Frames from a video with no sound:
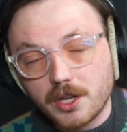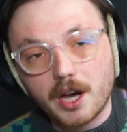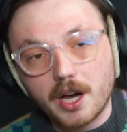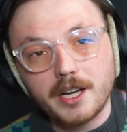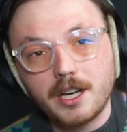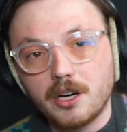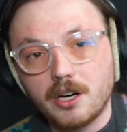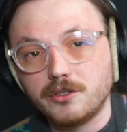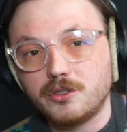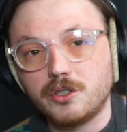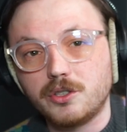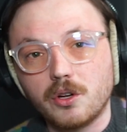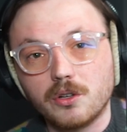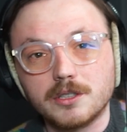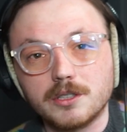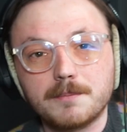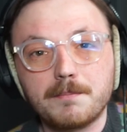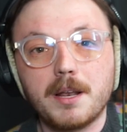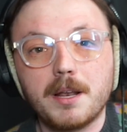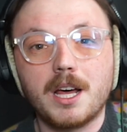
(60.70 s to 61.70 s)

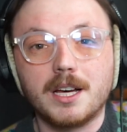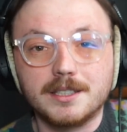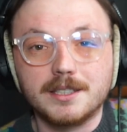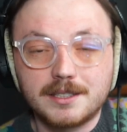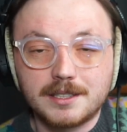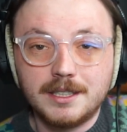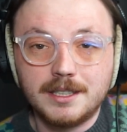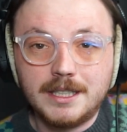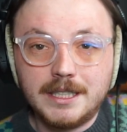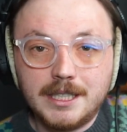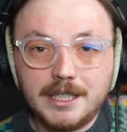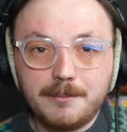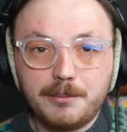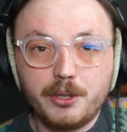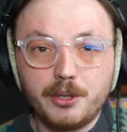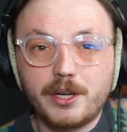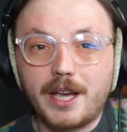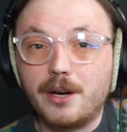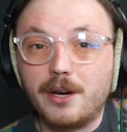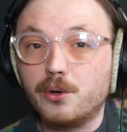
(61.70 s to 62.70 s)
$900 plus, but
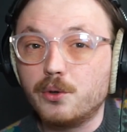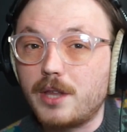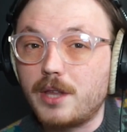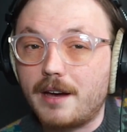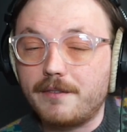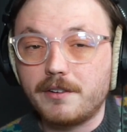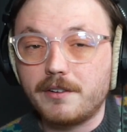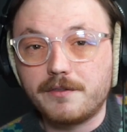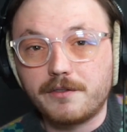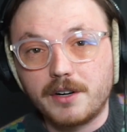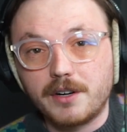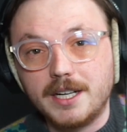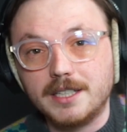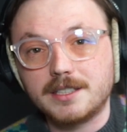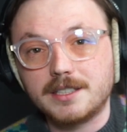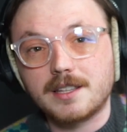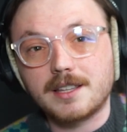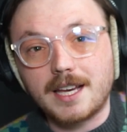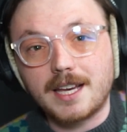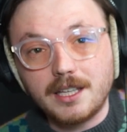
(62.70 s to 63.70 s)
you'll get all that for free
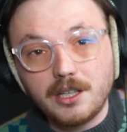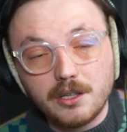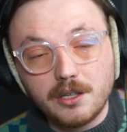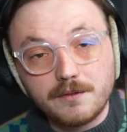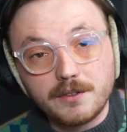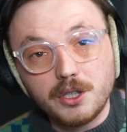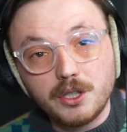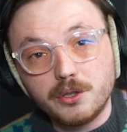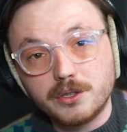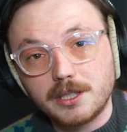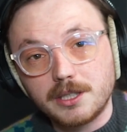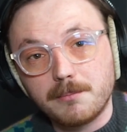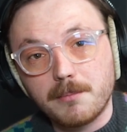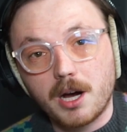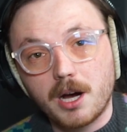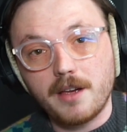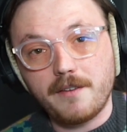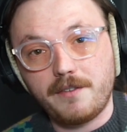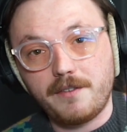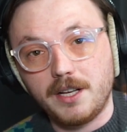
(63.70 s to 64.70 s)
as a thank you for using
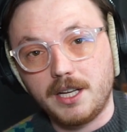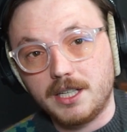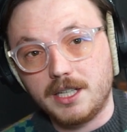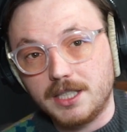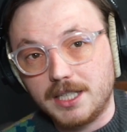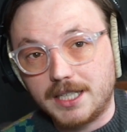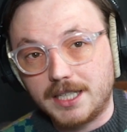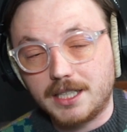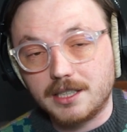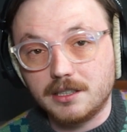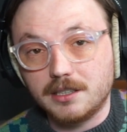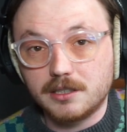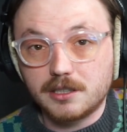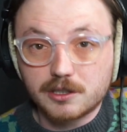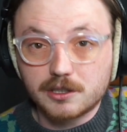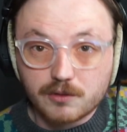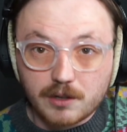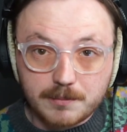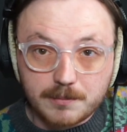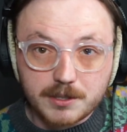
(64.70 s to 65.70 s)
my affiliate link in the
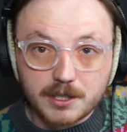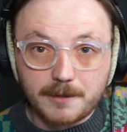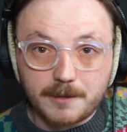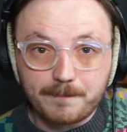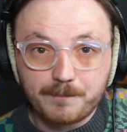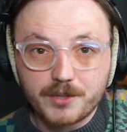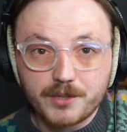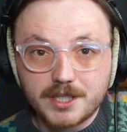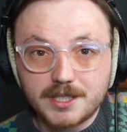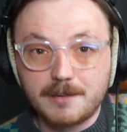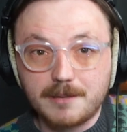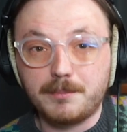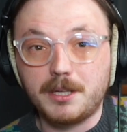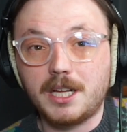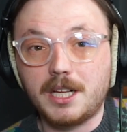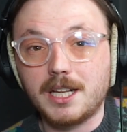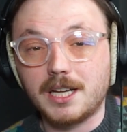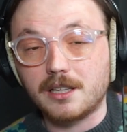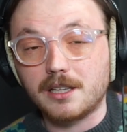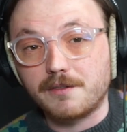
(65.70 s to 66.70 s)
description. Simply
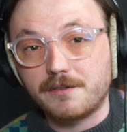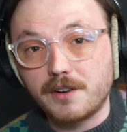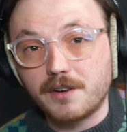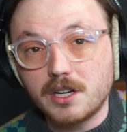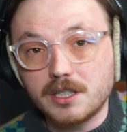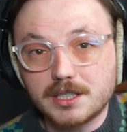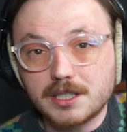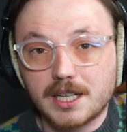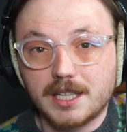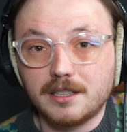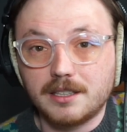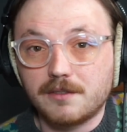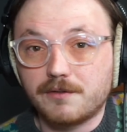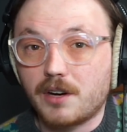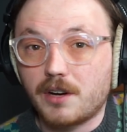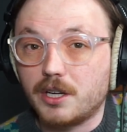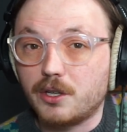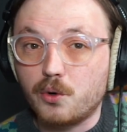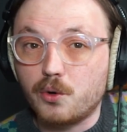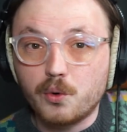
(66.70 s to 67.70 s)
click the first link to
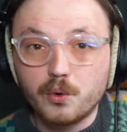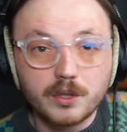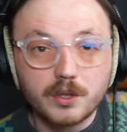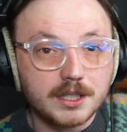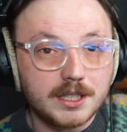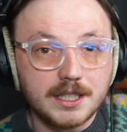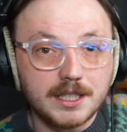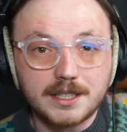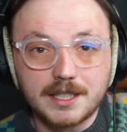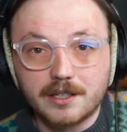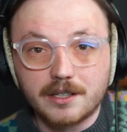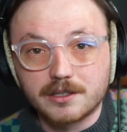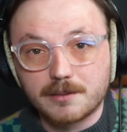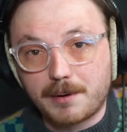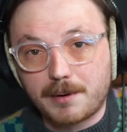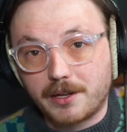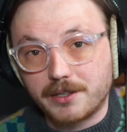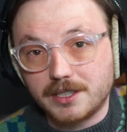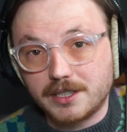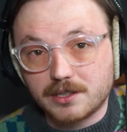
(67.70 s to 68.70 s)
find all the details
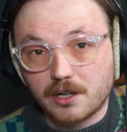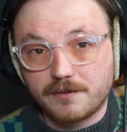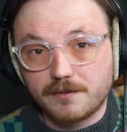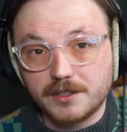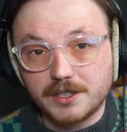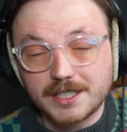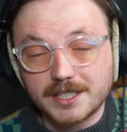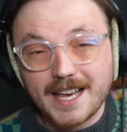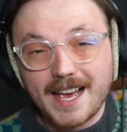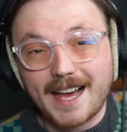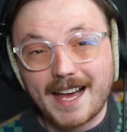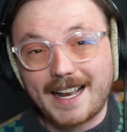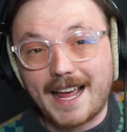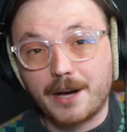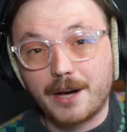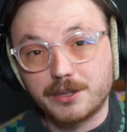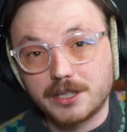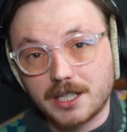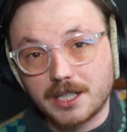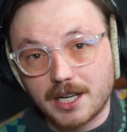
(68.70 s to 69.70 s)
about these offers and
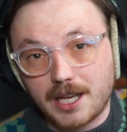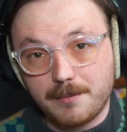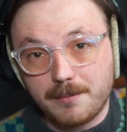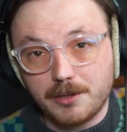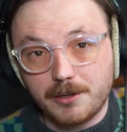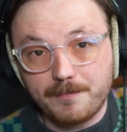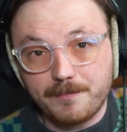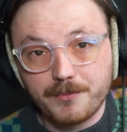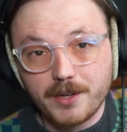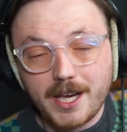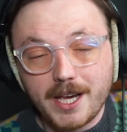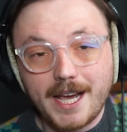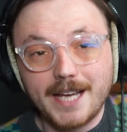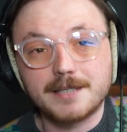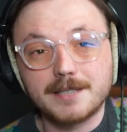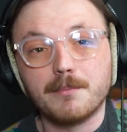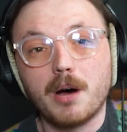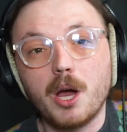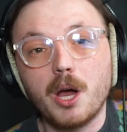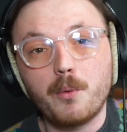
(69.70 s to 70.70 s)
how to claim them.
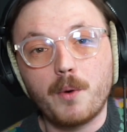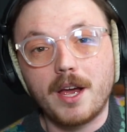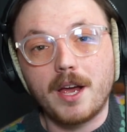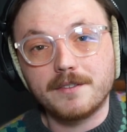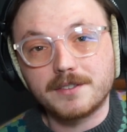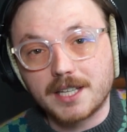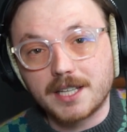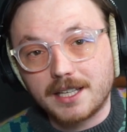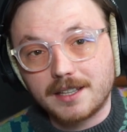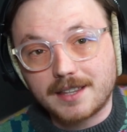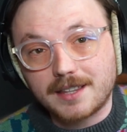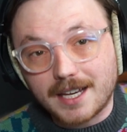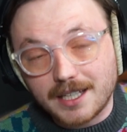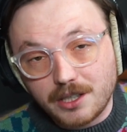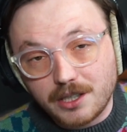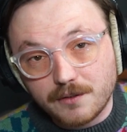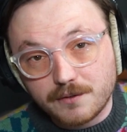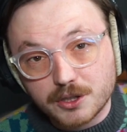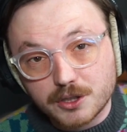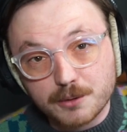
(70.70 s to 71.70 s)
It's my way of saying
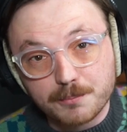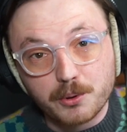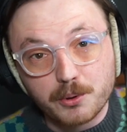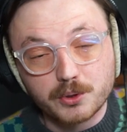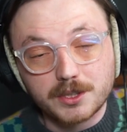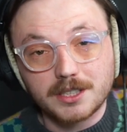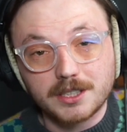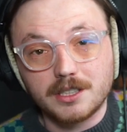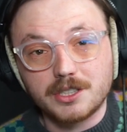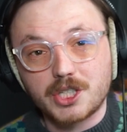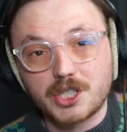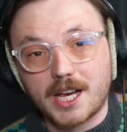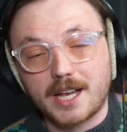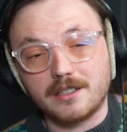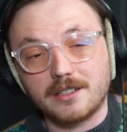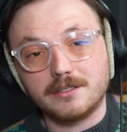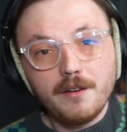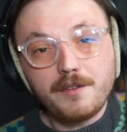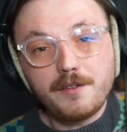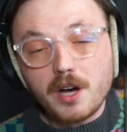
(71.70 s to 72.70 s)
thank you for supporting the
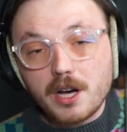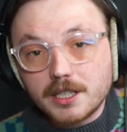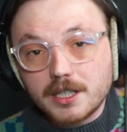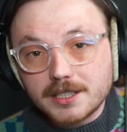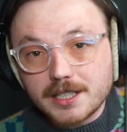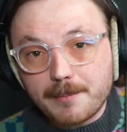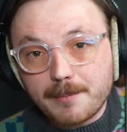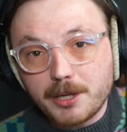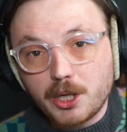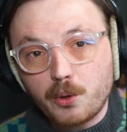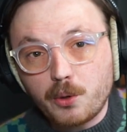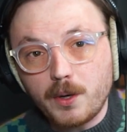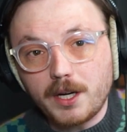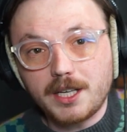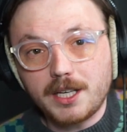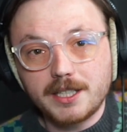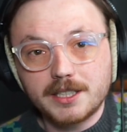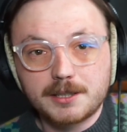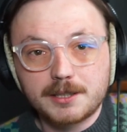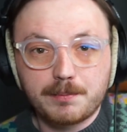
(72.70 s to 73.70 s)
channel. First, let me
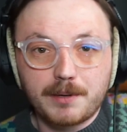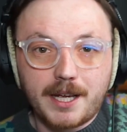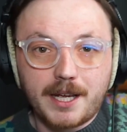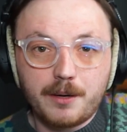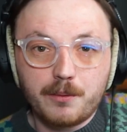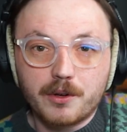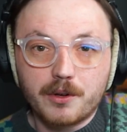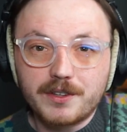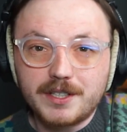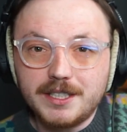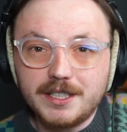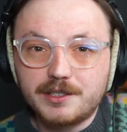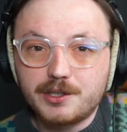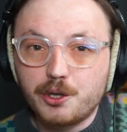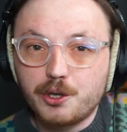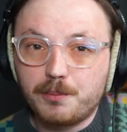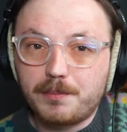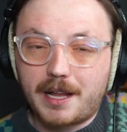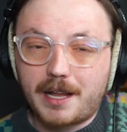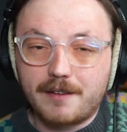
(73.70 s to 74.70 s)
quickly explain what these
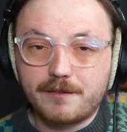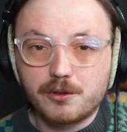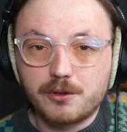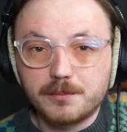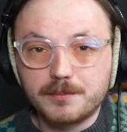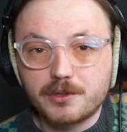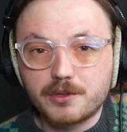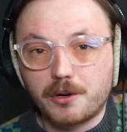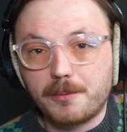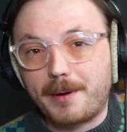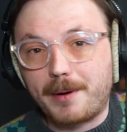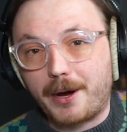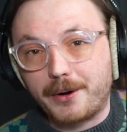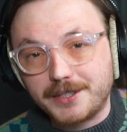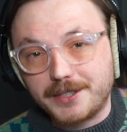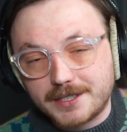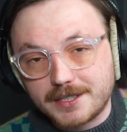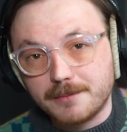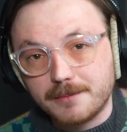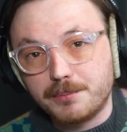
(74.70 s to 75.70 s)
two platforms are about
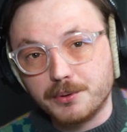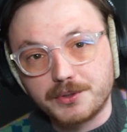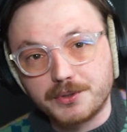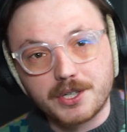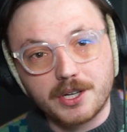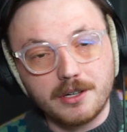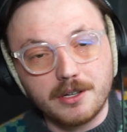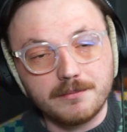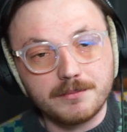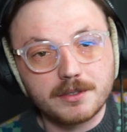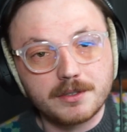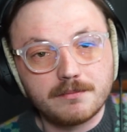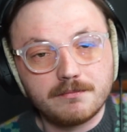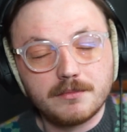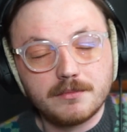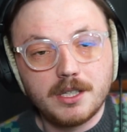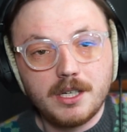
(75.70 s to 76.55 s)
in simple terms.